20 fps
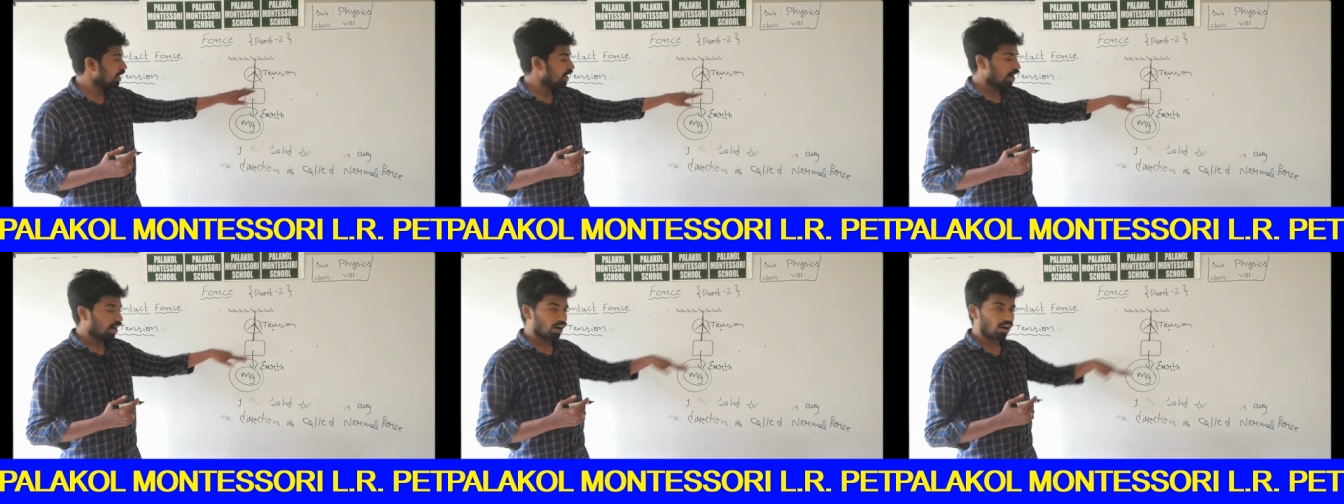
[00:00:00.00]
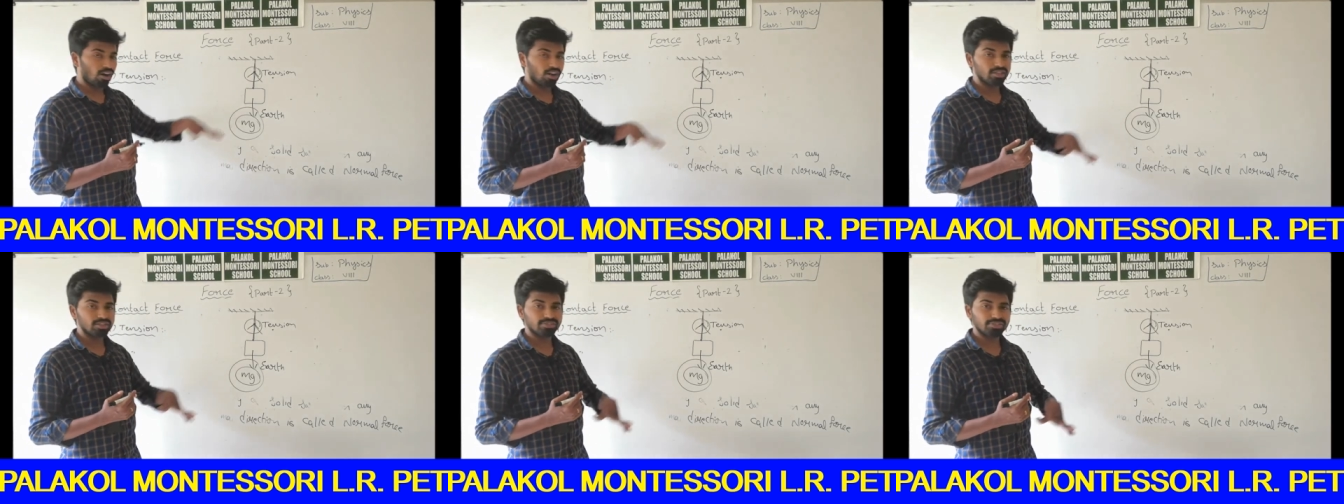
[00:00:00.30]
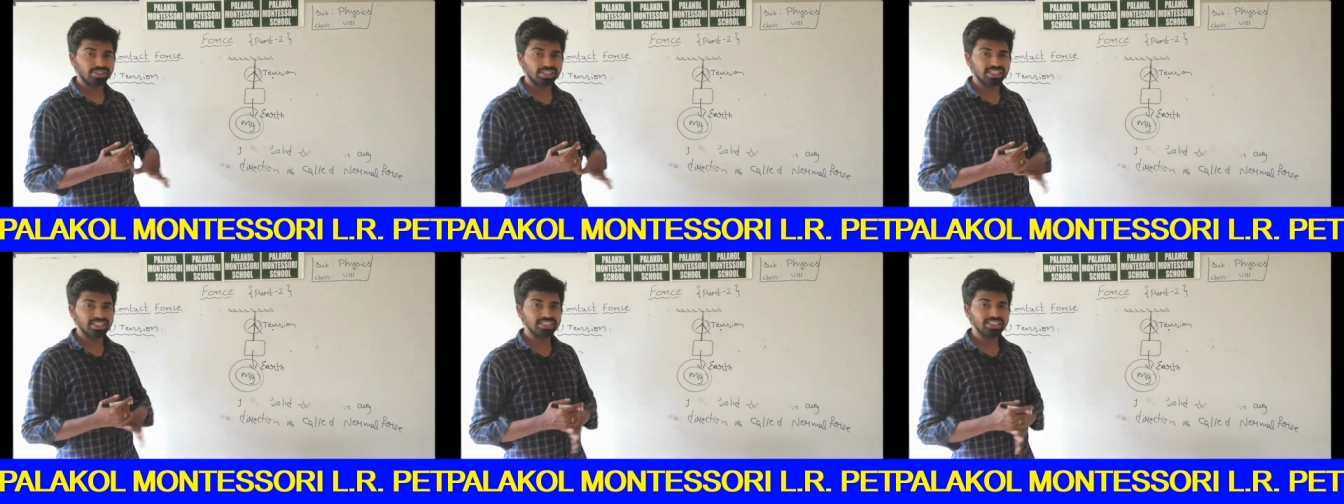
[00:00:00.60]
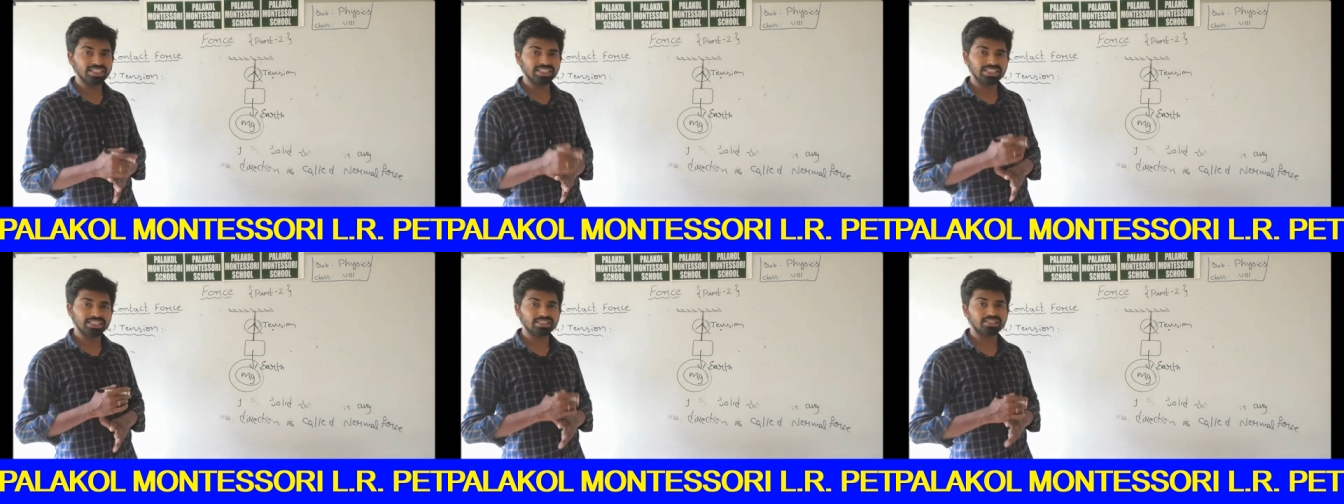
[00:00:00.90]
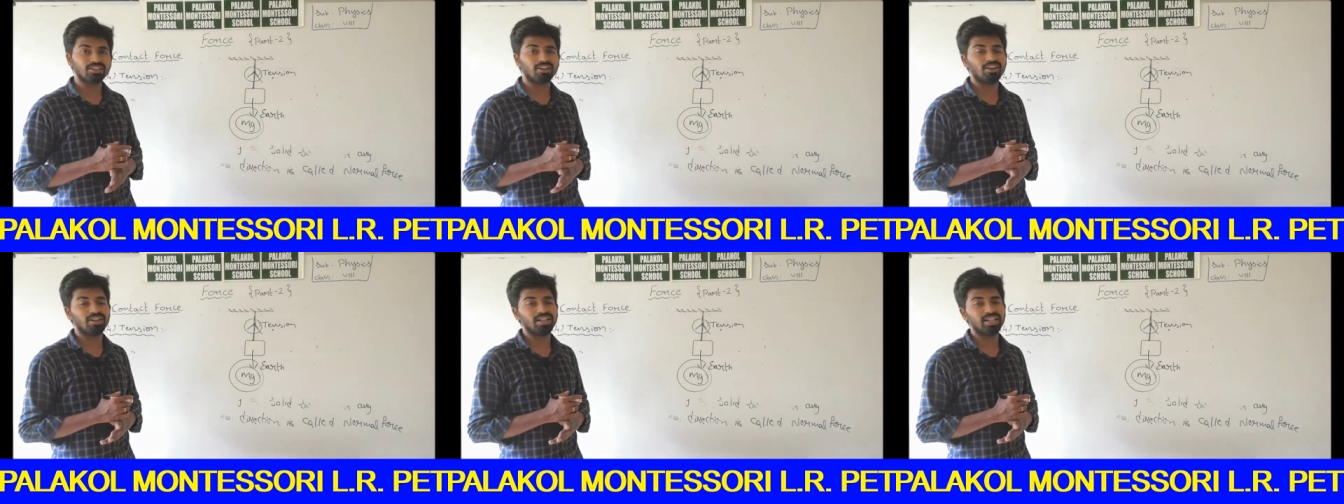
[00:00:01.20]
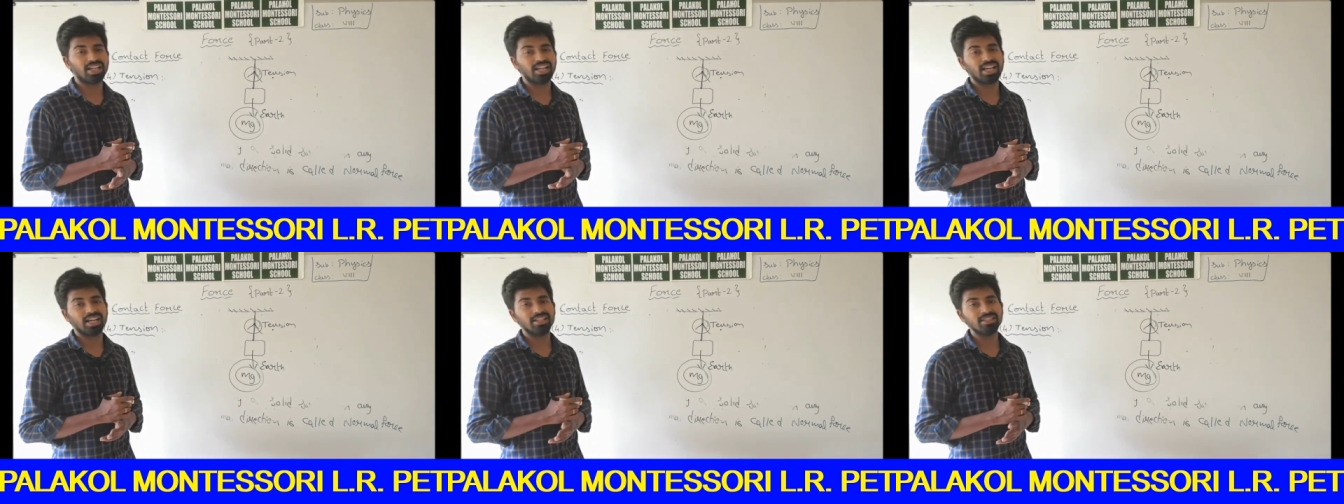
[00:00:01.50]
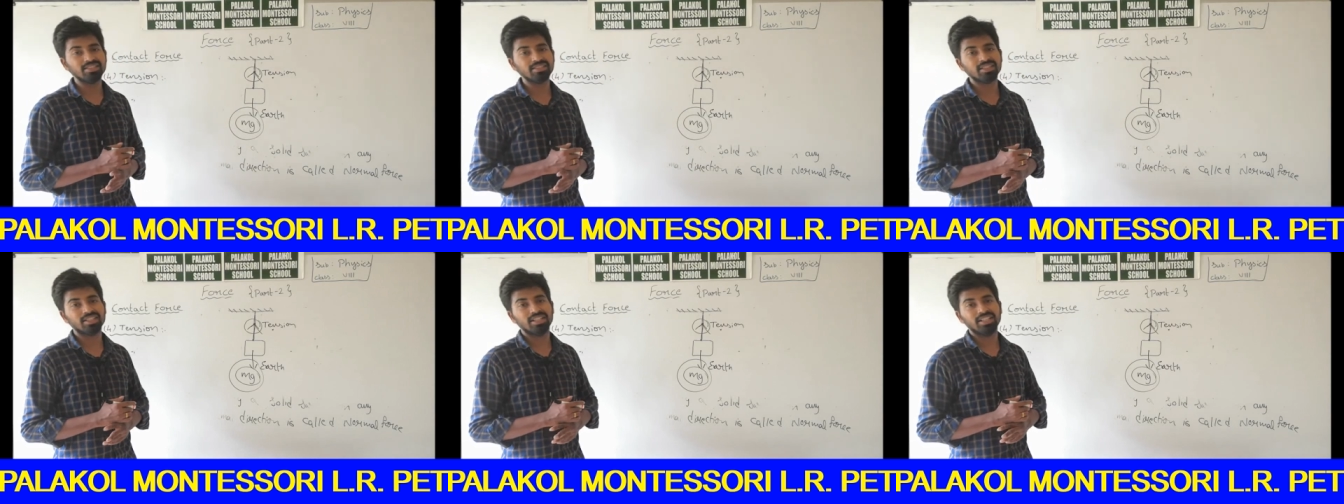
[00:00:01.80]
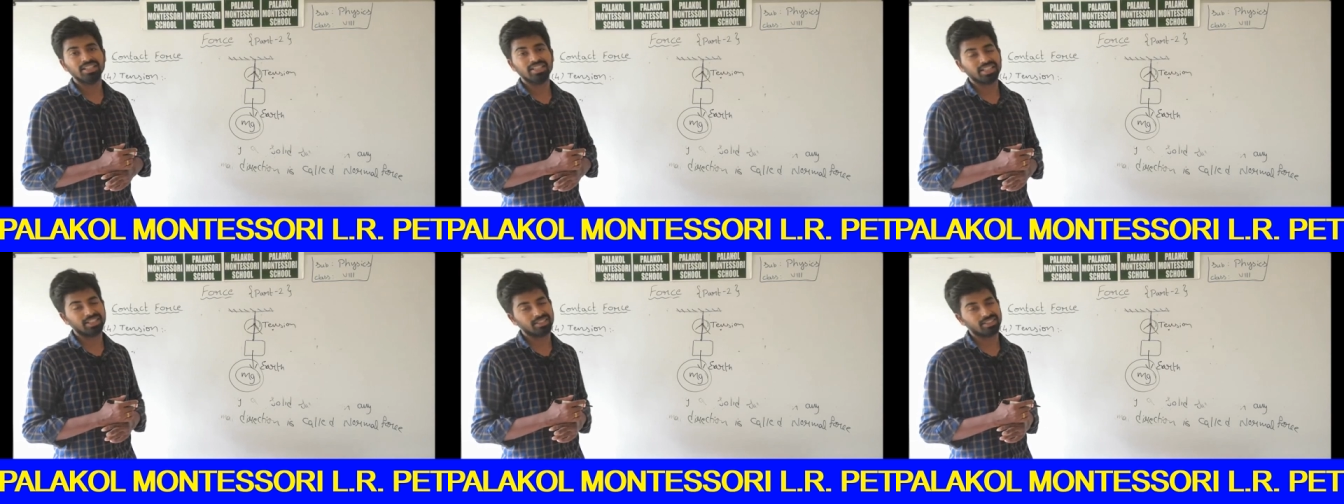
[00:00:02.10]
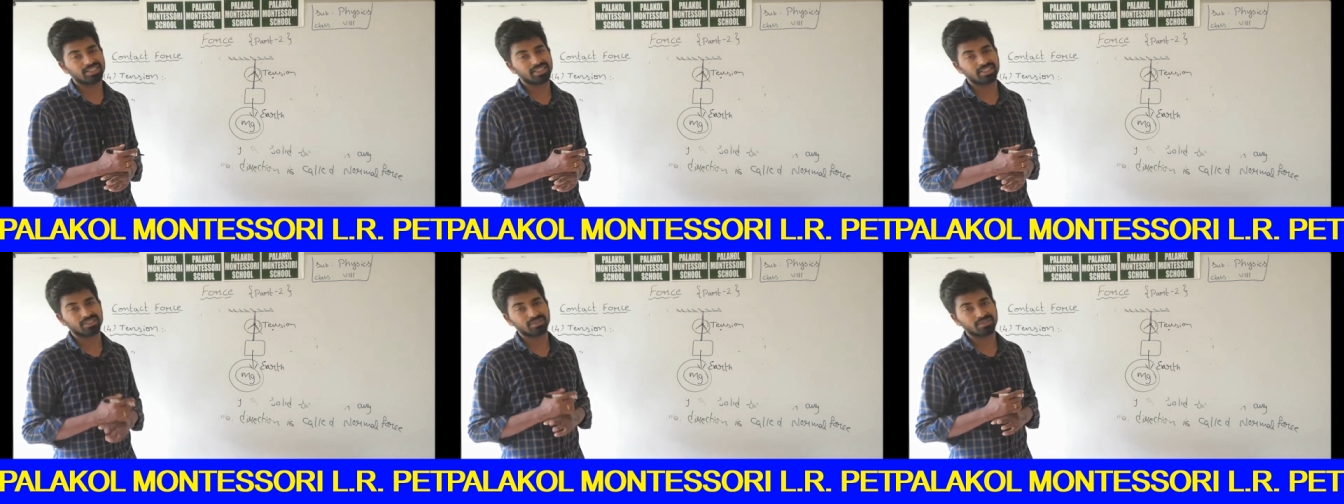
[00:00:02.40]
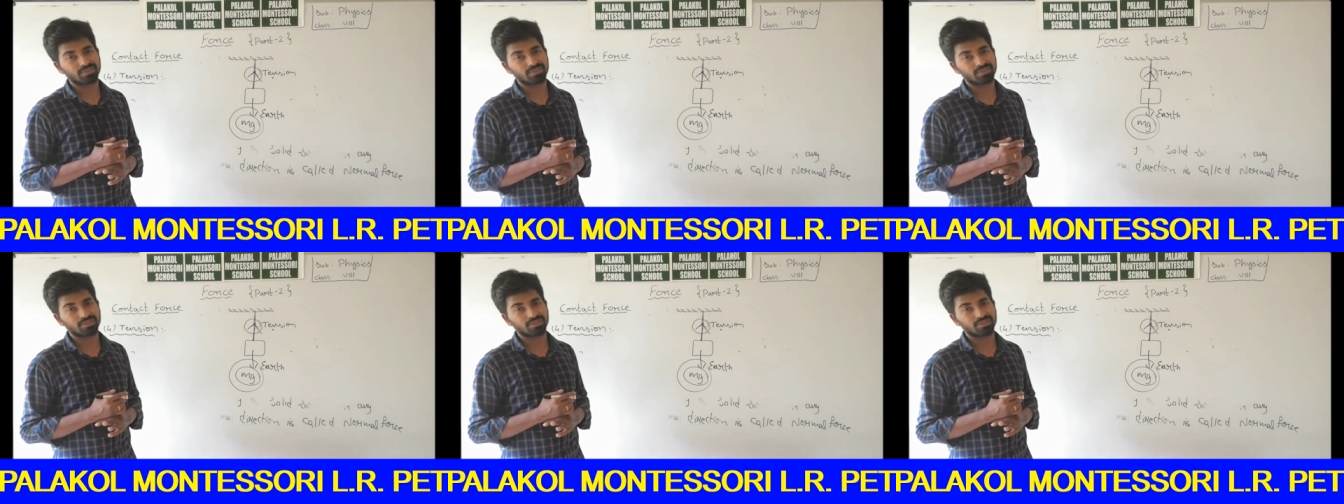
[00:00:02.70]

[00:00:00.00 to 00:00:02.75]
or string is called as tension.